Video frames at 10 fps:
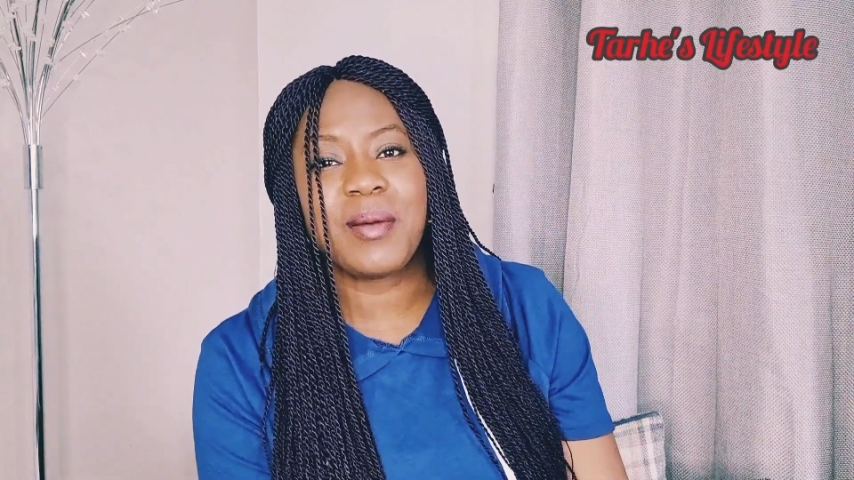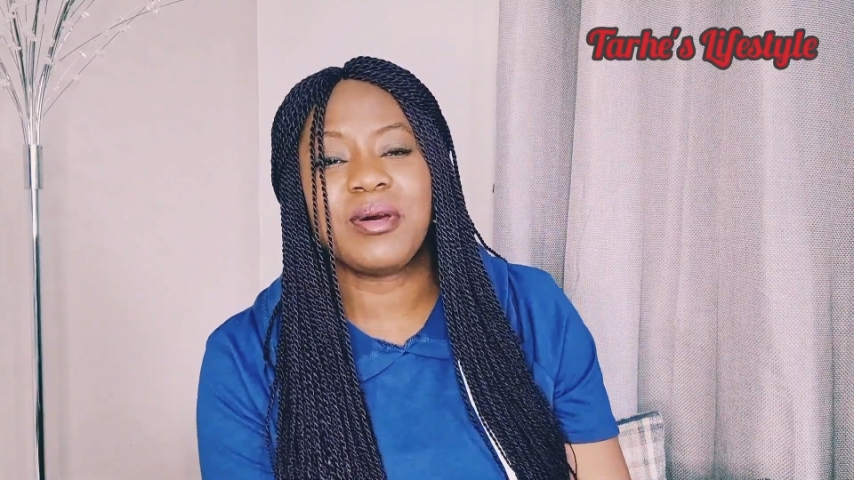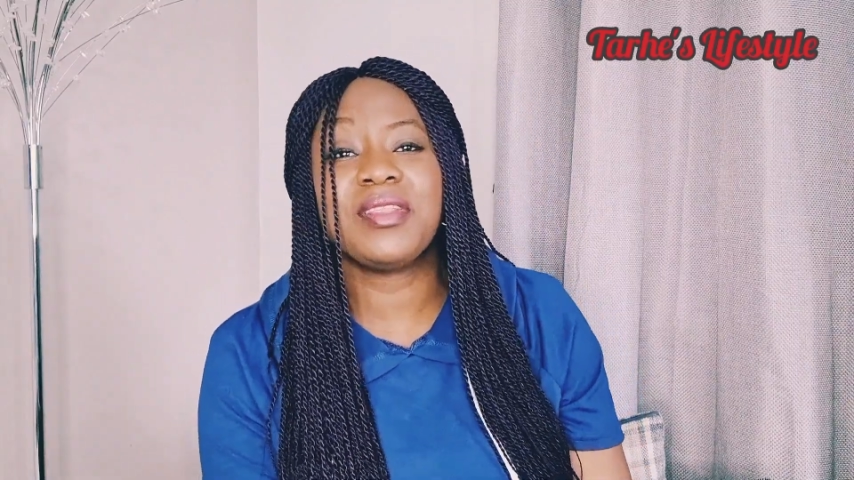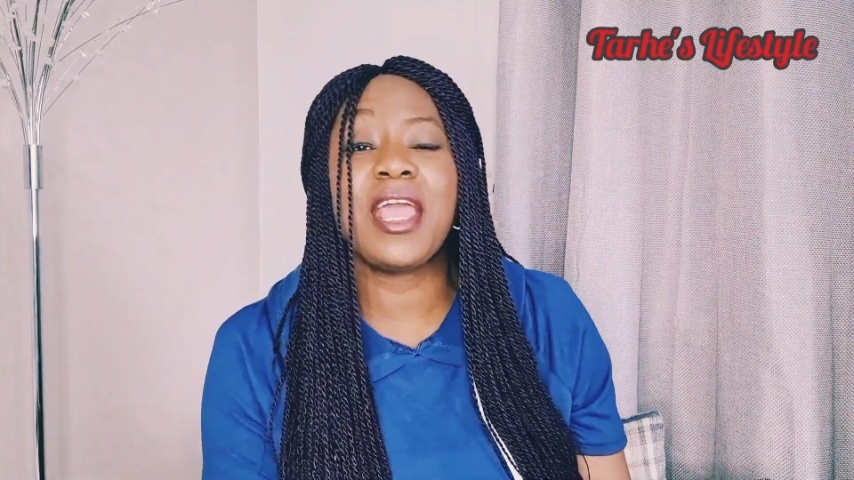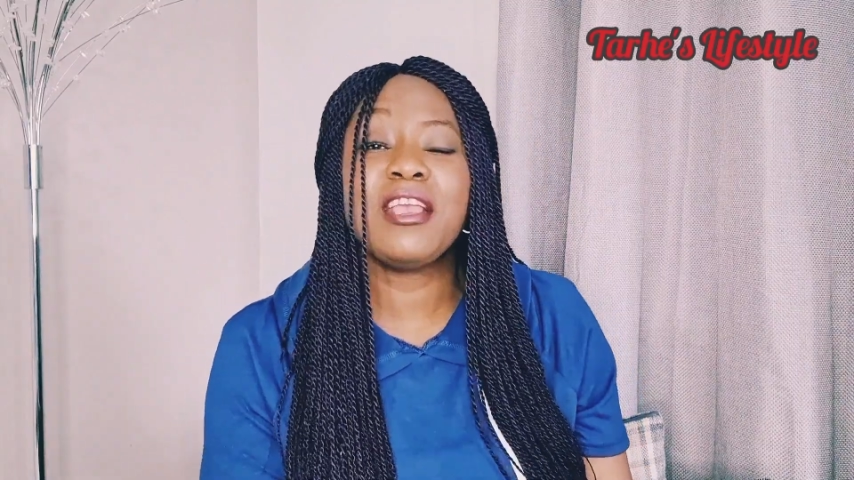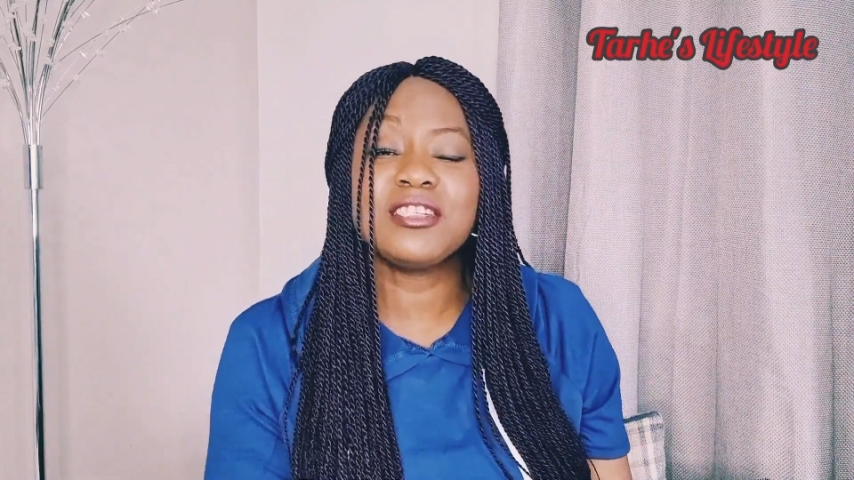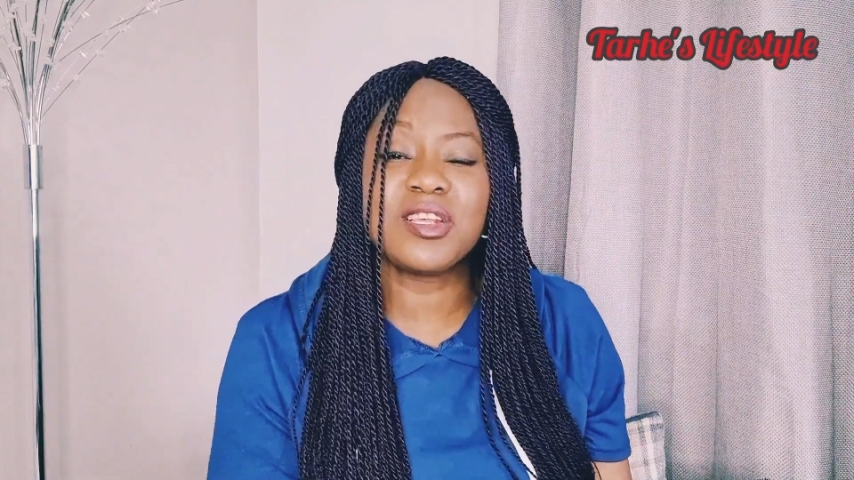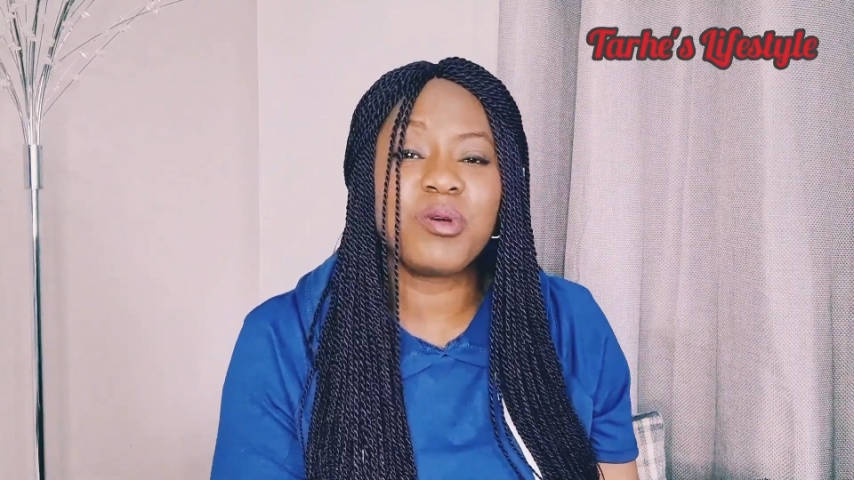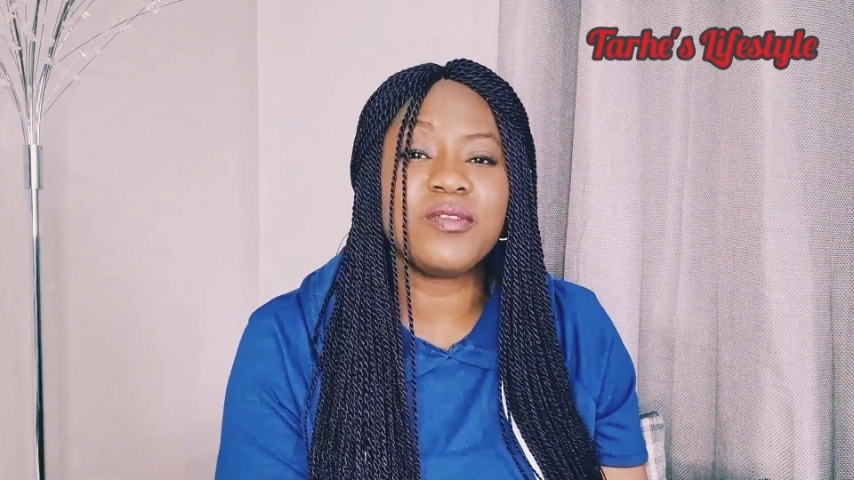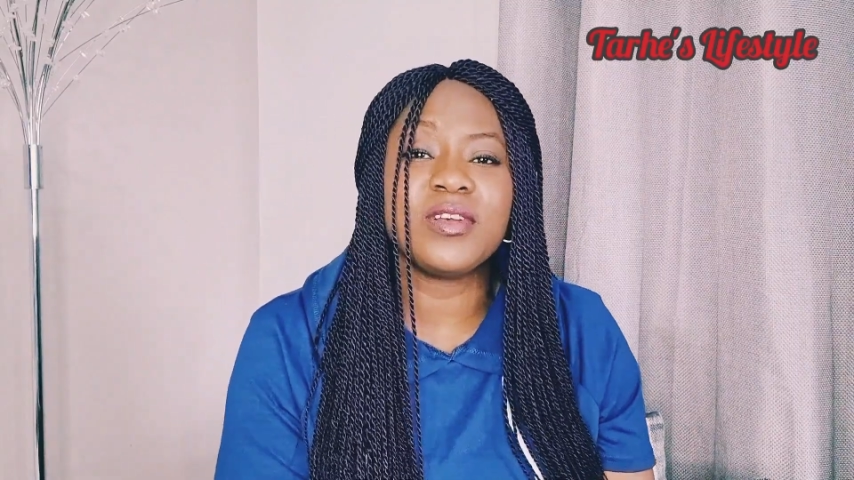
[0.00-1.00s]
But thank you so
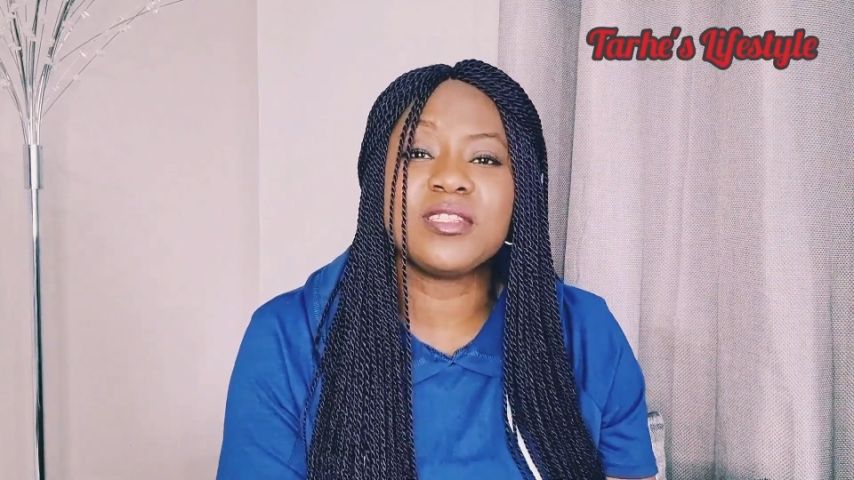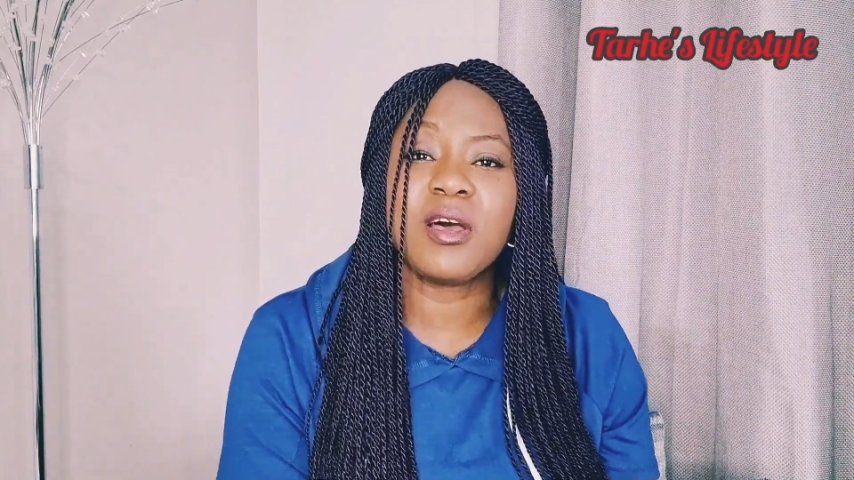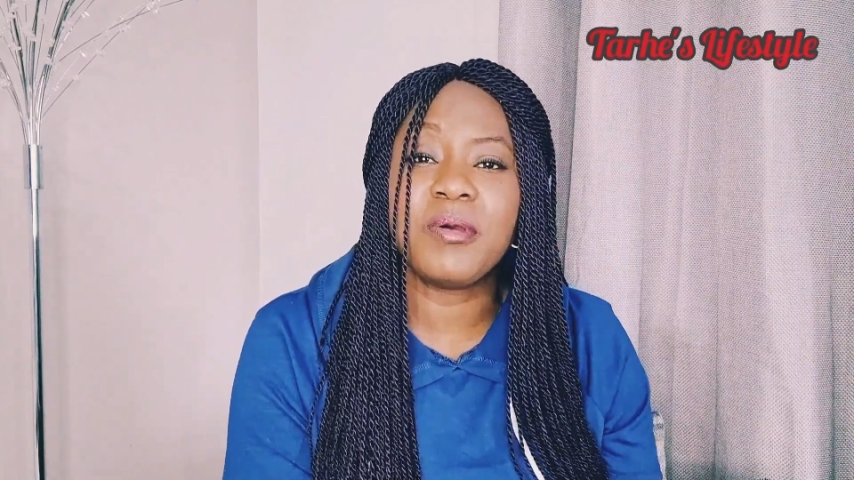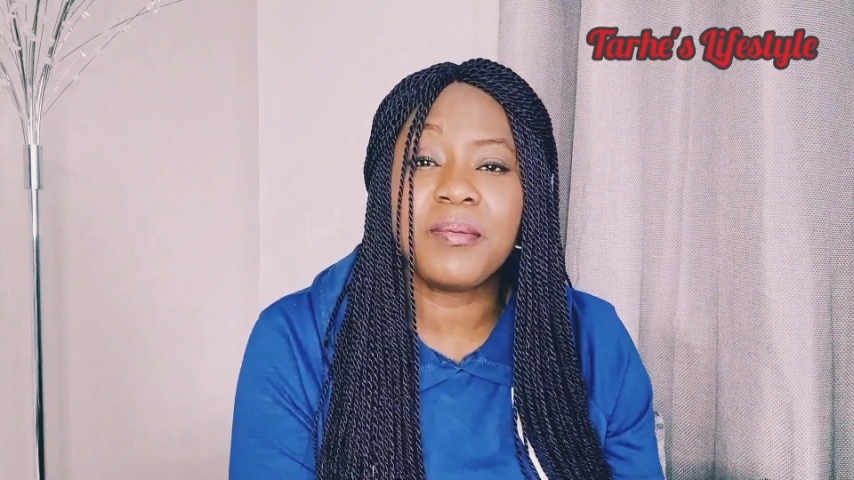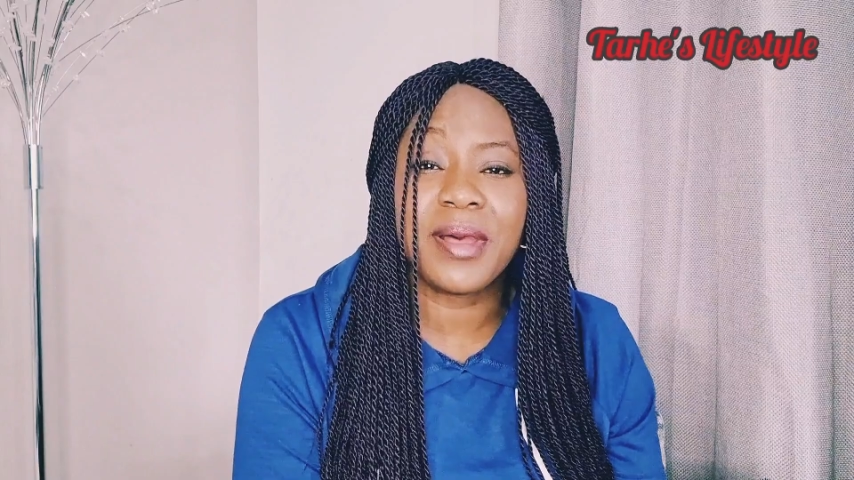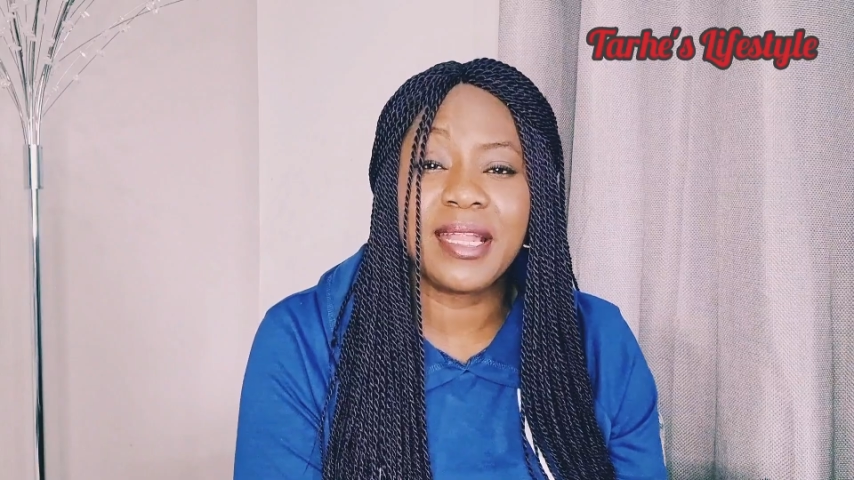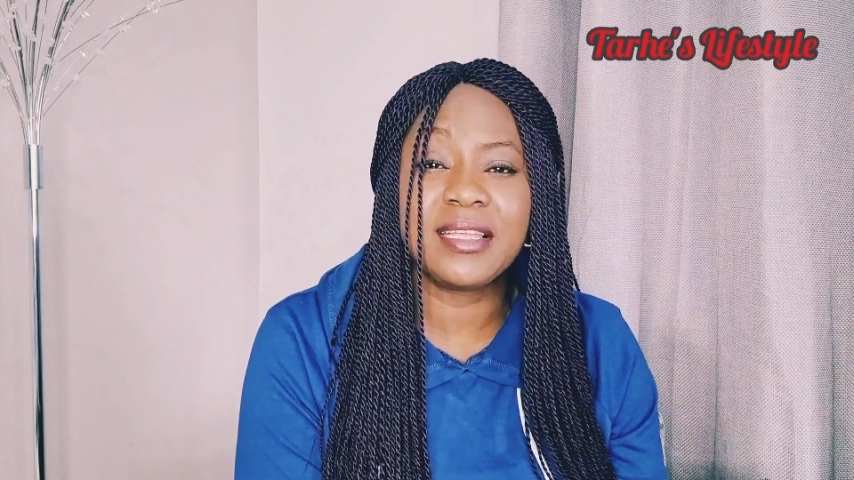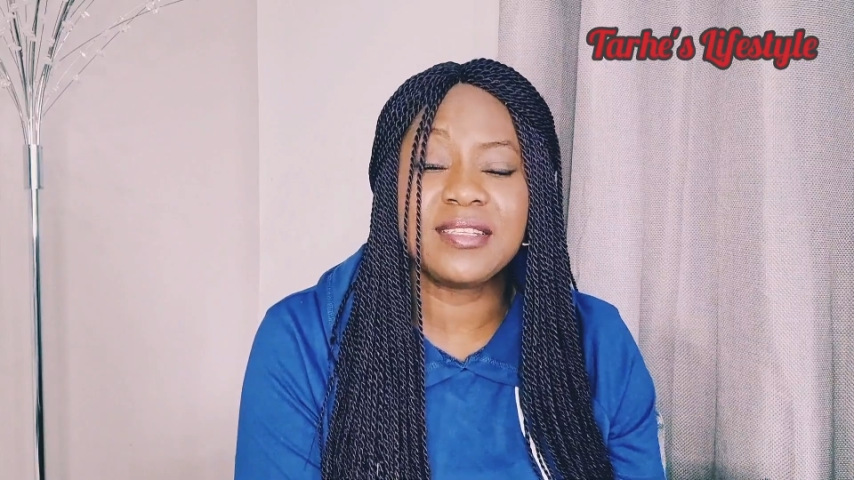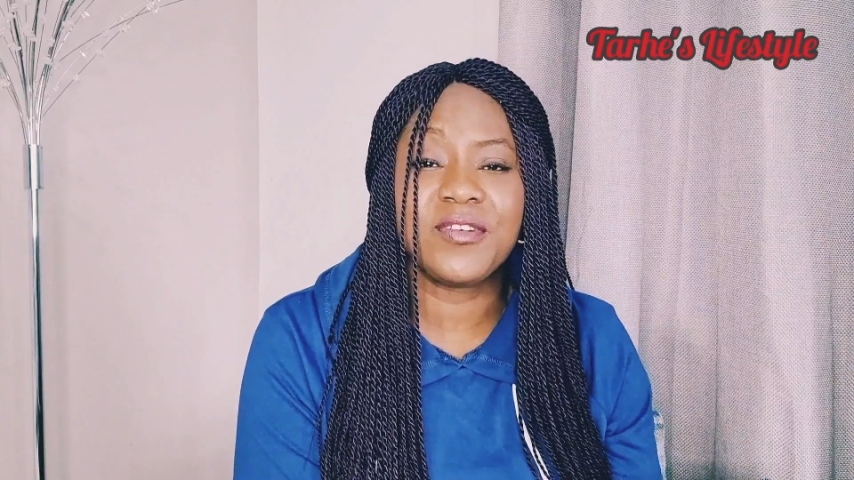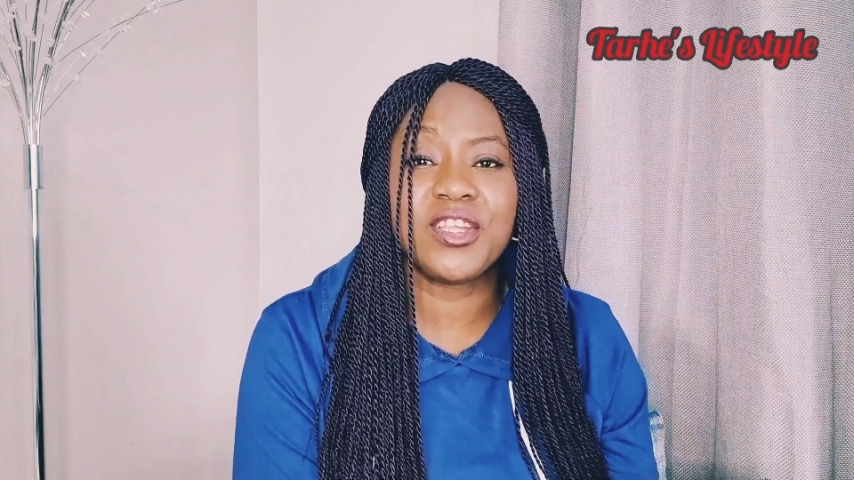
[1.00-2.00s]
much for stopping by
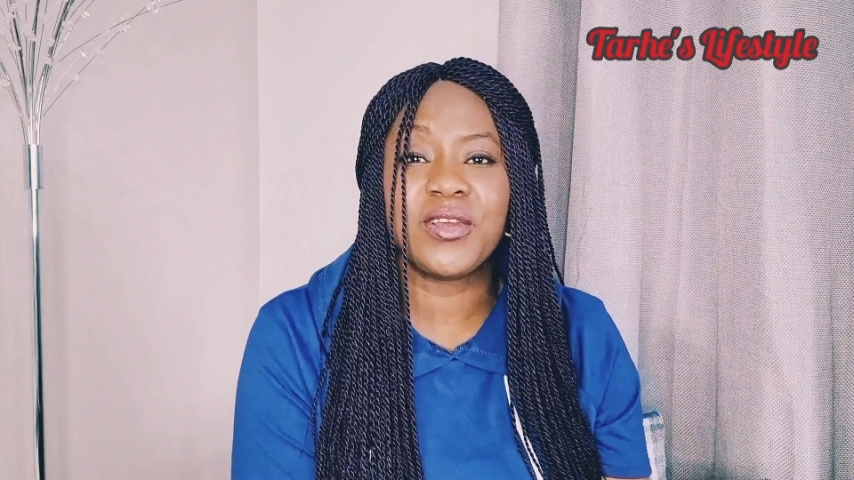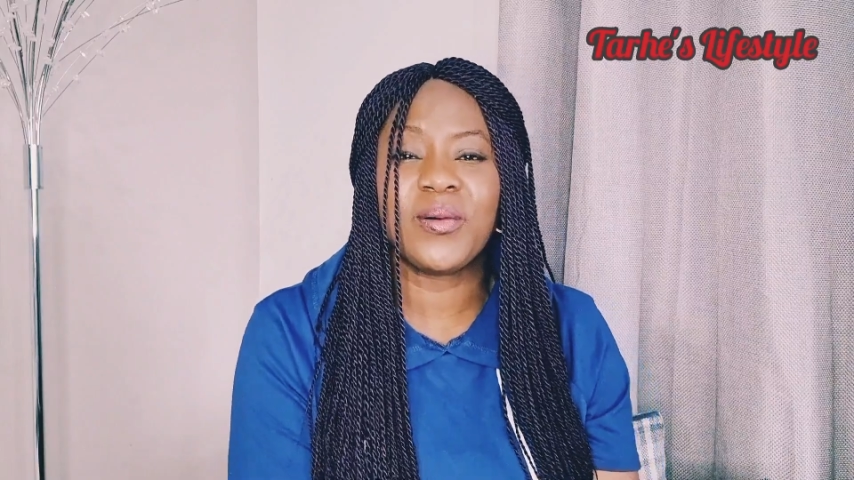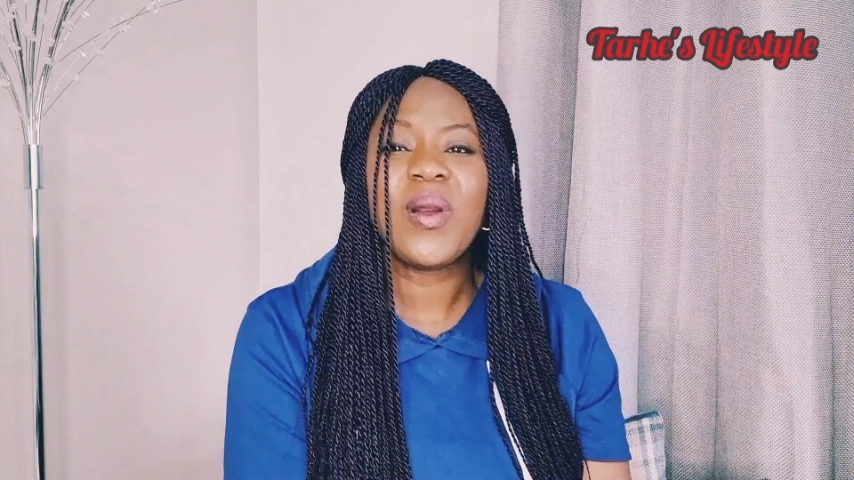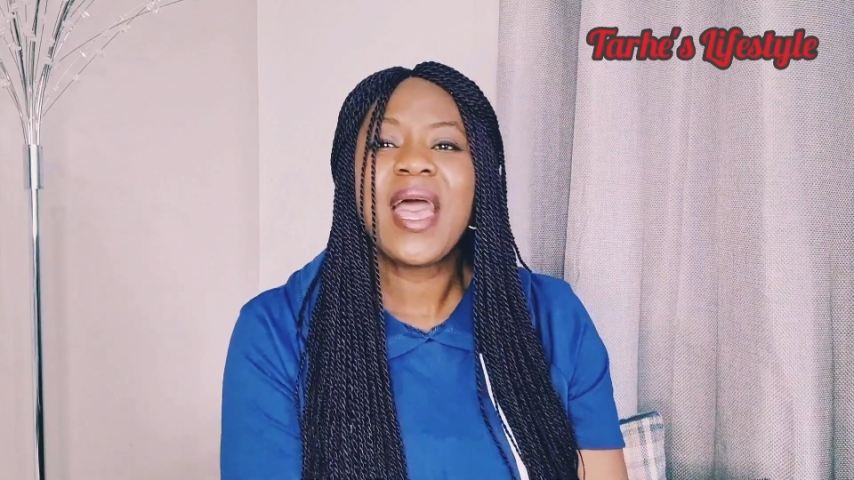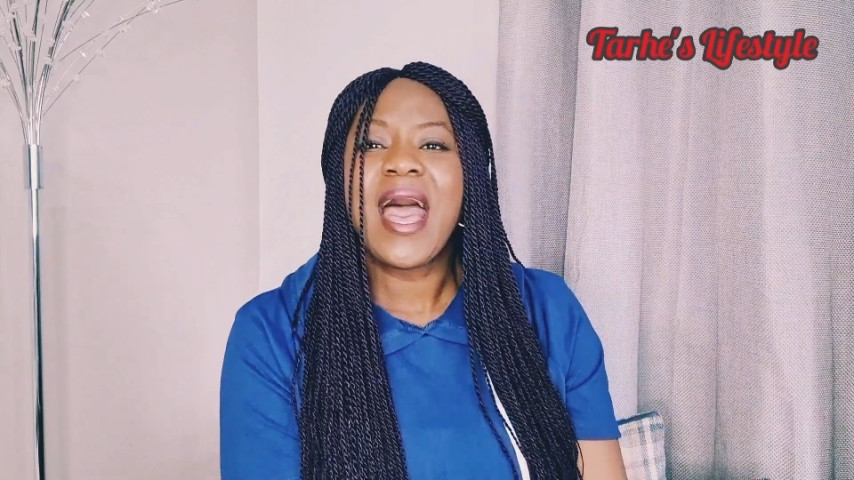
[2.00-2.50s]
this video.